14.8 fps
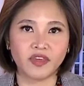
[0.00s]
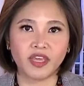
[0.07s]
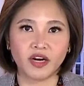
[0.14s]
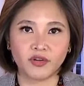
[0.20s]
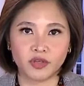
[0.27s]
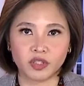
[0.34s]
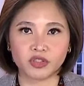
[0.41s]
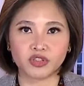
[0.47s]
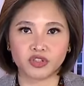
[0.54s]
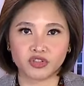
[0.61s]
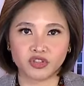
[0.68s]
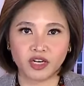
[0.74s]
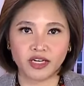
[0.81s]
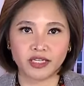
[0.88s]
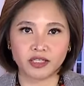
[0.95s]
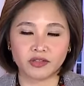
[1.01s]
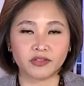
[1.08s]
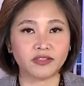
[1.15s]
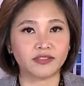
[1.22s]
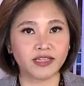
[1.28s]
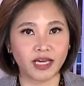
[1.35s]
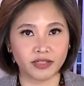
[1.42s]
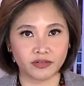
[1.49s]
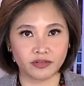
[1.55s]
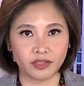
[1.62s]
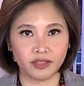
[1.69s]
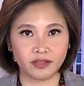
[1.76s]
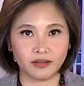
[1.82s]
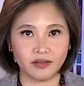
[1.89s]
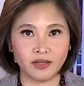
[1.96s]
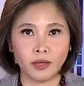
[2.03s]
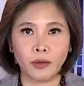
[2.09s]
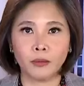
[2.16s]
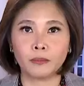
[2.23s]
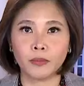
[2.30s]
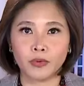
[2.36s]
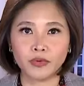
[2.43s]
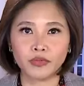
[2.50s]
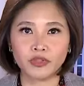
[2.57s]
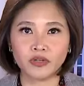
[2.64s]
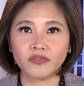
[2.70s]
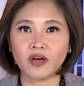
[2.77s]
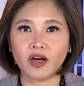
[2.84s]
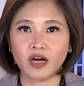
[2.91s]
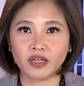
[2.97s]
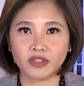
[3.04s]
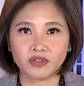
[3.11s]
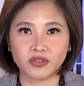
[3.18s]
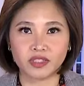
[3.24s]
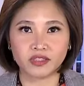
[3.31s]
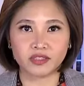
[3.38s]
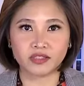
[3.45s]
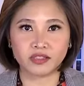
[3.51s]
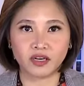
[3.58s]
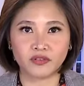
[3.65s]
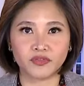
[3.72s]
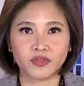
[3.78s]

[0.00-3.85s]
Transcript: aerial strike on Saturday. Most of the hundreds of